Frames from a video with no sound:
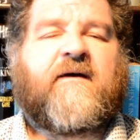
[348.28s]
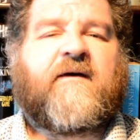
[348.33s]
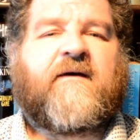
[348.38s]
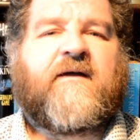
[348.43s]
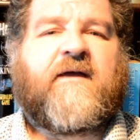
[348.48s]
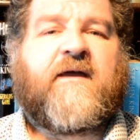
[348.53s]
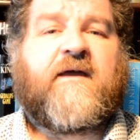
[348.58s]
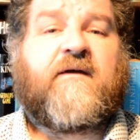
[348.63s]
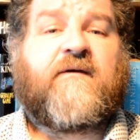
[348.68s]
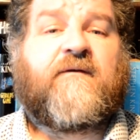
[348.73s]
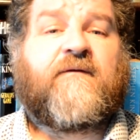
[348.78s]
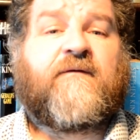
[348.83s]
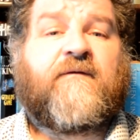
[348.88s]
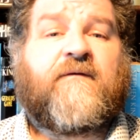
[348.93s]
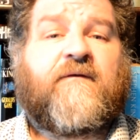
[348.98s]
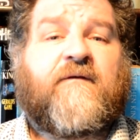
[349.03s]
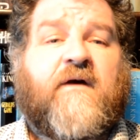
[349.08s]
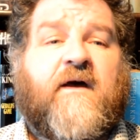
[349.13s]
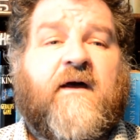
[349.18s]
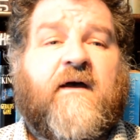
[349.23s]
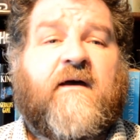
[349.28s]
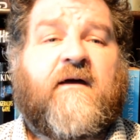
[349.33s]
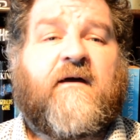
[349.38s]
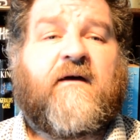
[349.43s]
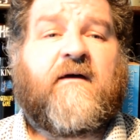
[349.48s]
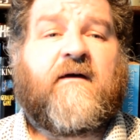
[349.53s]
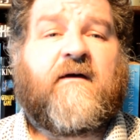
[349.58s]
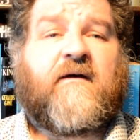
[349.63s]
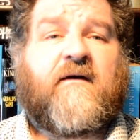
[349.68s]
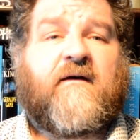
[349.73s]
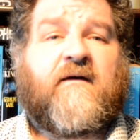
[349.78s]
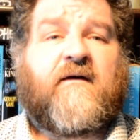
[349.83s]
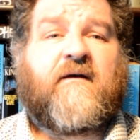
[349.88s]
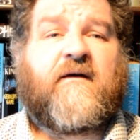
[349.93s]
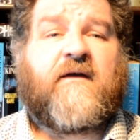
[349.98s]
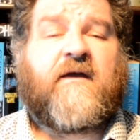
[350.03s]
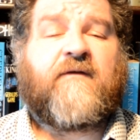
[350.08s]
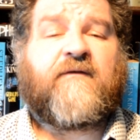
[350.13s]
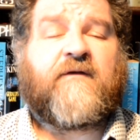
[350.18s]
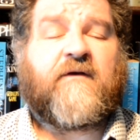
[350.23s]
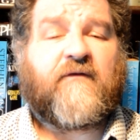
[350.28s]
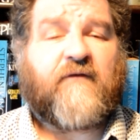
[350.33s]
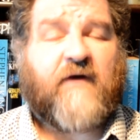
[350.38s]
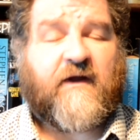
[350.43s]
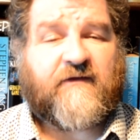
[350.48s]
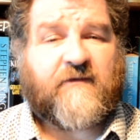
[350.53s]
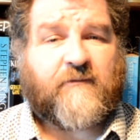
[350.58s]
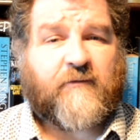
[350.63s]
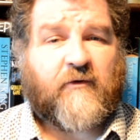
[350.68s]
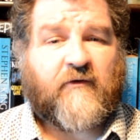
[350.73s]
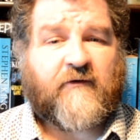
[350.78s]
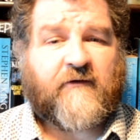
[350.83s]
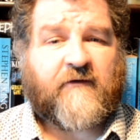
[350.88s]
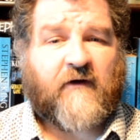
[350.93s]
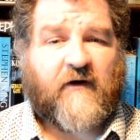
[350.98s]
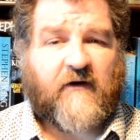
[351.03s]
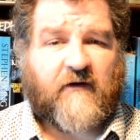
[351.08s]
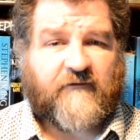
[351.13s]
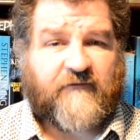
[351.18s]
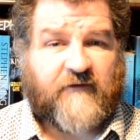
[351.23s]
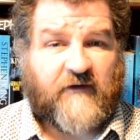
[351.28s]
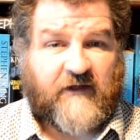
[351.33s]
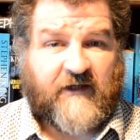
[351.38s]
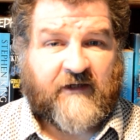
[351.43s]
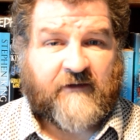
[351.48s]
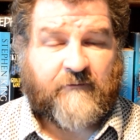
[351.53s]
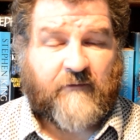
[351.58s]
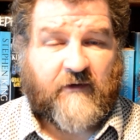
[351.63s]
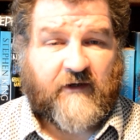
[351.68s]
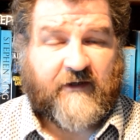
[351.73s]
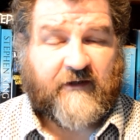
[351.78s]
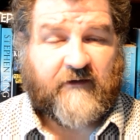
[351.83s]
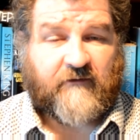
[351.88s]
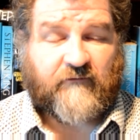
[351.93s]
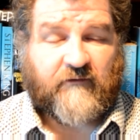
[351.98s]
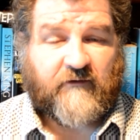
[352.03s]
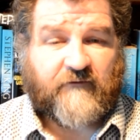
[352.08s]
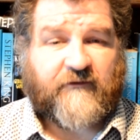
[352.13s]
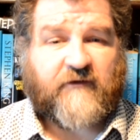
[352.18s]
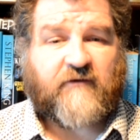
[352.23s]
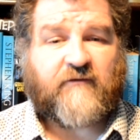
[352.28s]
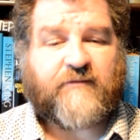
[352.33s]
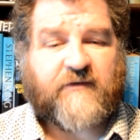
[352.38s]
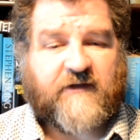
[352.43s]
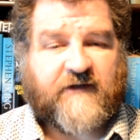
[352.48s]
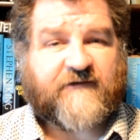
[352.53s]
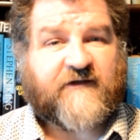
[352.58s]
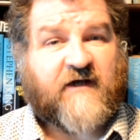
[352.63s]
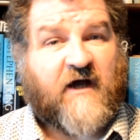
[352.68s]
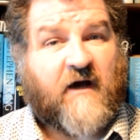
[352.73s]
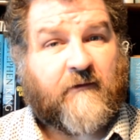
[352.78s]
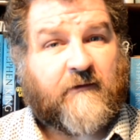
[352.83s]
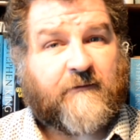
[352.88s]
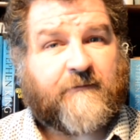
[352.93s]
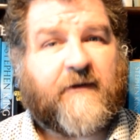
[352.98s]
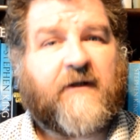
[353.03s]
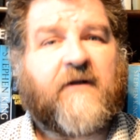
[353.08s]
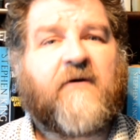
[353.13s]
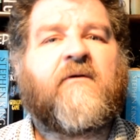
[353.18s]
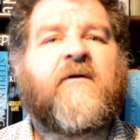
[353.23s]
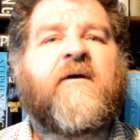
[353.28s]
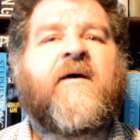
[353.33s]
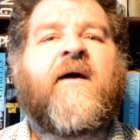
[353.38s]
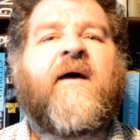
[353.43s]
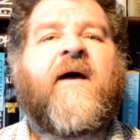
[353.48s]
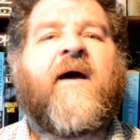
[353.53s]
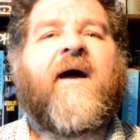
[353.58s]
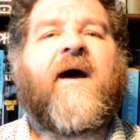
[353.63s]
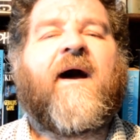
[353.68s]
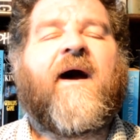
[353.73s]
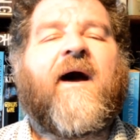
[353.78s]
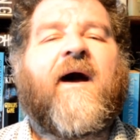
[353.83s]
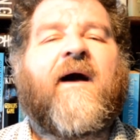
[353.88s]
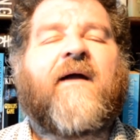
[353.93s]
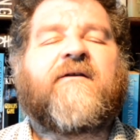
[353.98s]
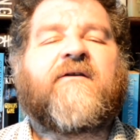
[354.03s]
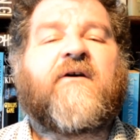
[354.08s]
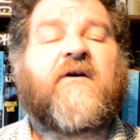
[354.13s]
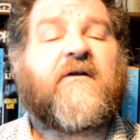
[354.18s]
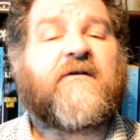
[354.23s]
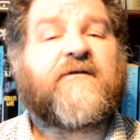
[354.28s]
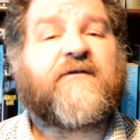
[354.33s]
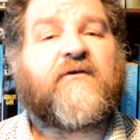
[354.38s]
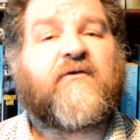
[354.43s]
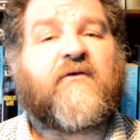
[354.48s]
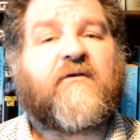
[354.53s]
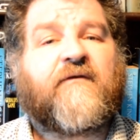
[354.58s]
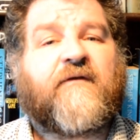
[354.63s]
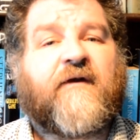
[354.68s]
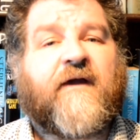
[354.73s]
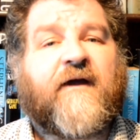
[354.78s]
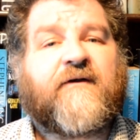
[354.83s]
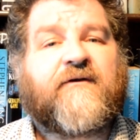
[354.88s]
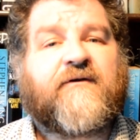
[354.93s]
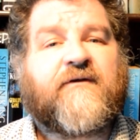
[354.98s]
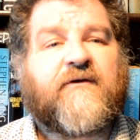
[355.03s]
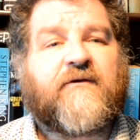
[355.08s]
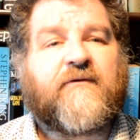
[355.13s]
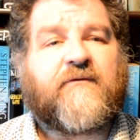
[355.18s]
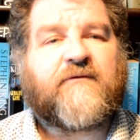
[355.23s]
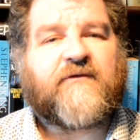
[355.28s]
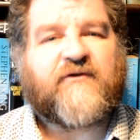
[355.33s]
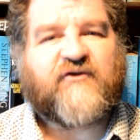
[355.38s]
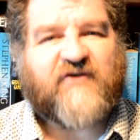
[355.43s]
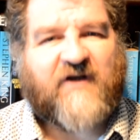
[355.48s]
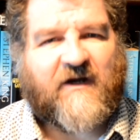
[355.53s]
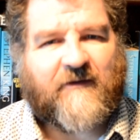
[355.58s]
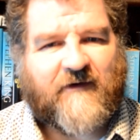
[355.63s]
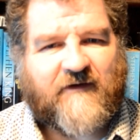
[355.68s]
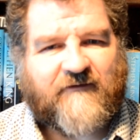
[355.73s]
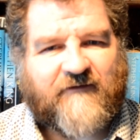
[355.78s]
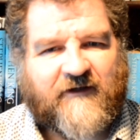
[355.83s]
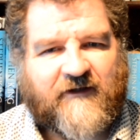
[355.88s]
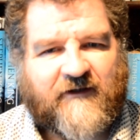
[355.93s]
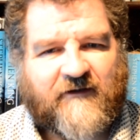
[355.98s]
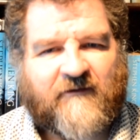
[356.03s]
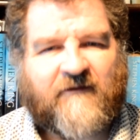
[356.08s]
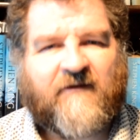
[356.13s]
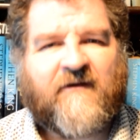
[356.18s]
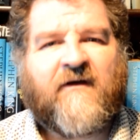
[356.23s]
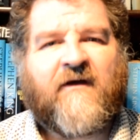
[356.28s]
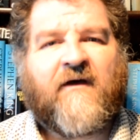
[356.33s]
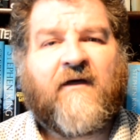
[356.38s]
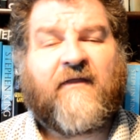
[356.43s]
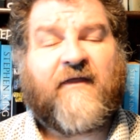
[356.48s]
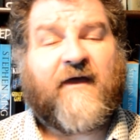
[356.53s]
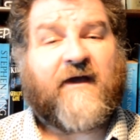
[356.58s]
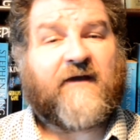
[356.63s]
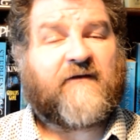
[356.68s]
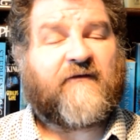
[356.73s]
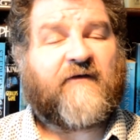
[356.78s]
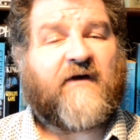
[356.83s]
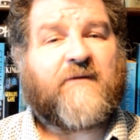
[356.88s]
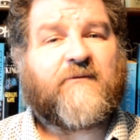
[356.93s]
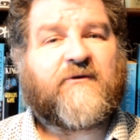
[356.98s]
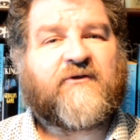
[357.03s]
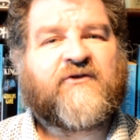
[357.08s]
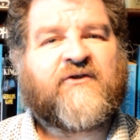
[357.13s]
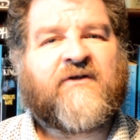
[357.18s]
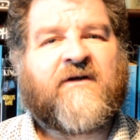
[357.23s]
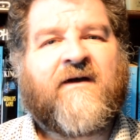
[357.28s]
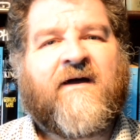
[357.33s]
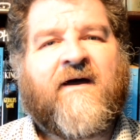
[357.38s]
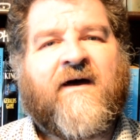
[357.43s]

If you've read the book, or if you like my review, please comment below, and also don't forget to share my video. Thank you very much.